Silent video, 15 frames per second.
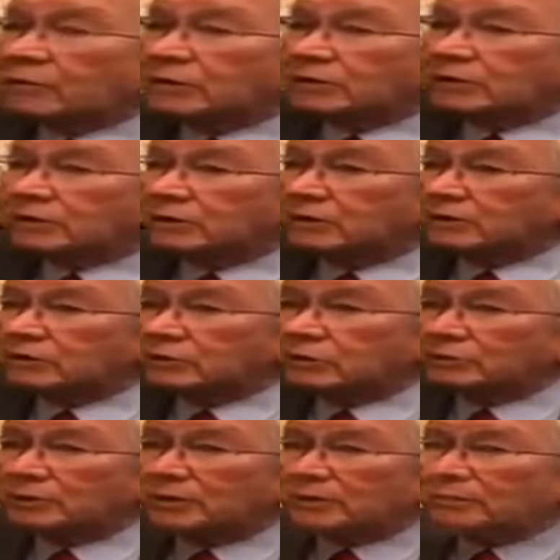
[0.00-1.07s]
what they did in
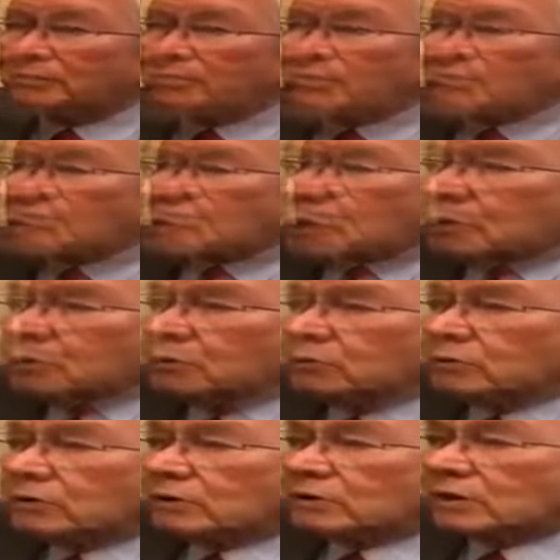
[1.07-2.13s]
Germany.
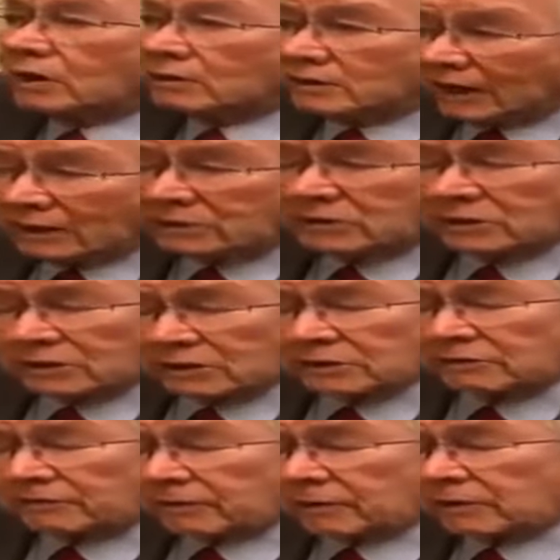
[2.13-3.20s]
So, yes, it
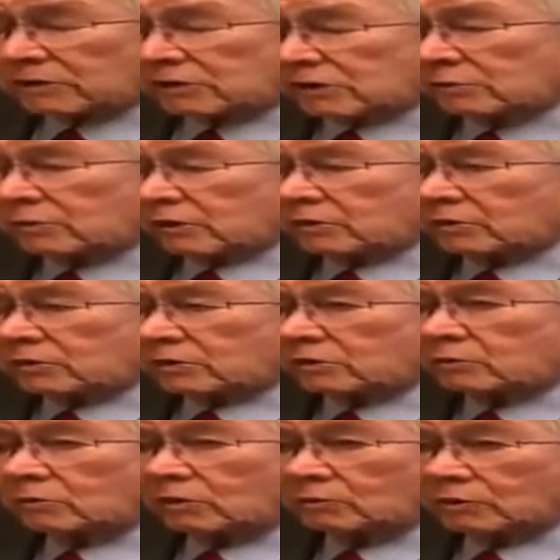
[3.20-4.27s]
is very similar
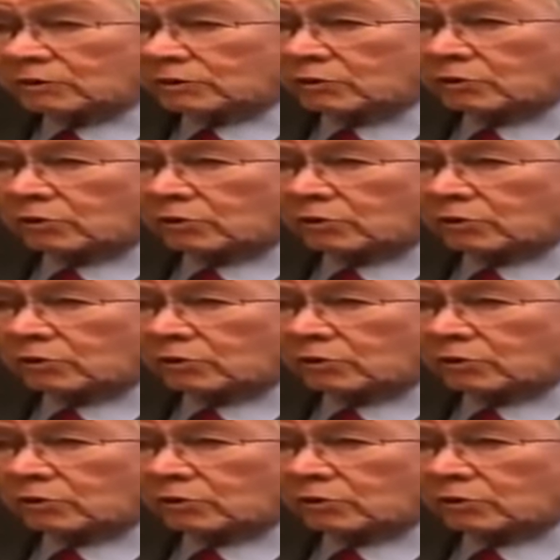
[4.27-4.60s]
to what was